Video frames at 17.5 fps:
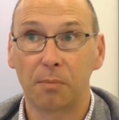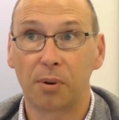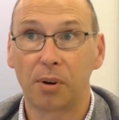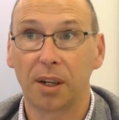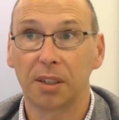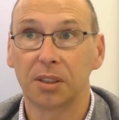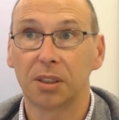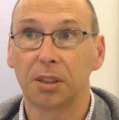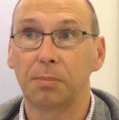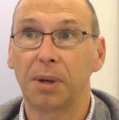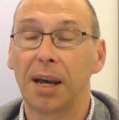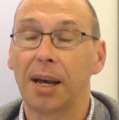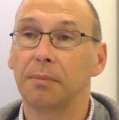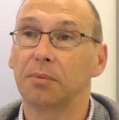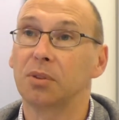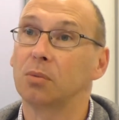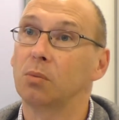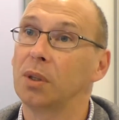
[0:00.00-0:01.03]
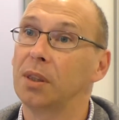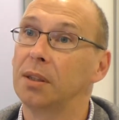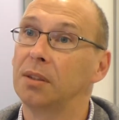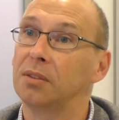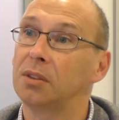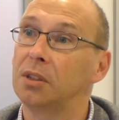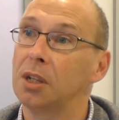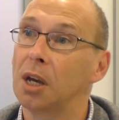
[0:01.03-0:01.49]
pressure, perhaps when
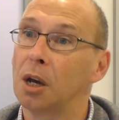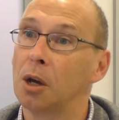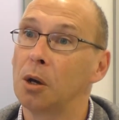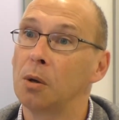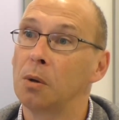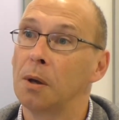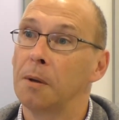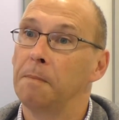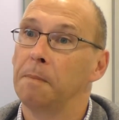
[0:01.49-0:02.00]
there's no